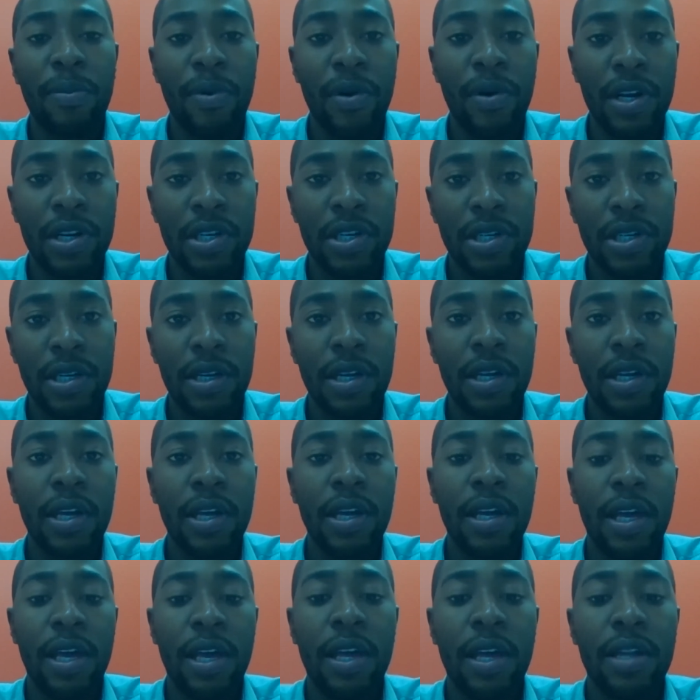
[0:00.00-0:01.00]
of oppression
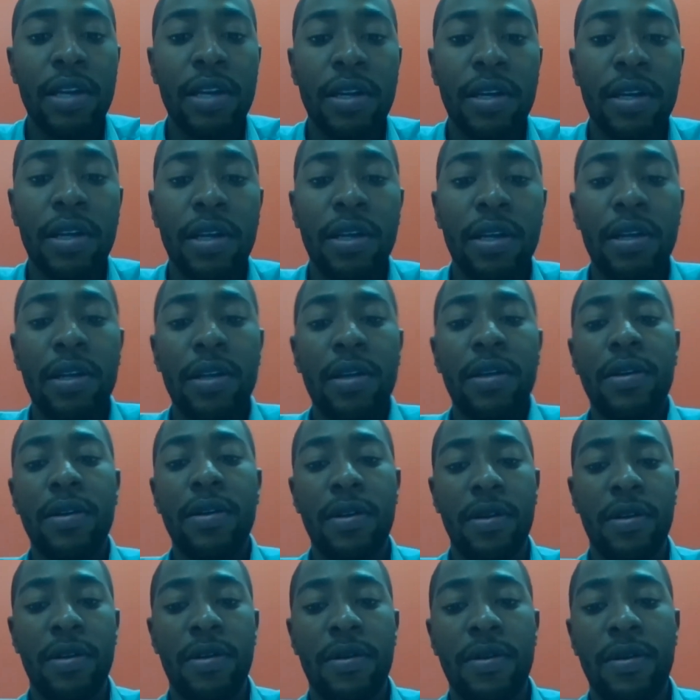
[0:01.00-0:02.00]
and,
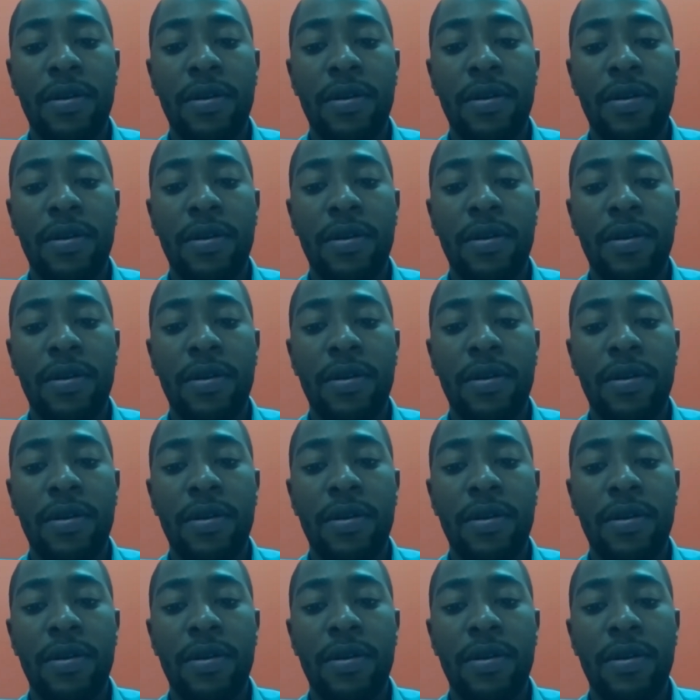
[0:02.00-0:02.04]
uh,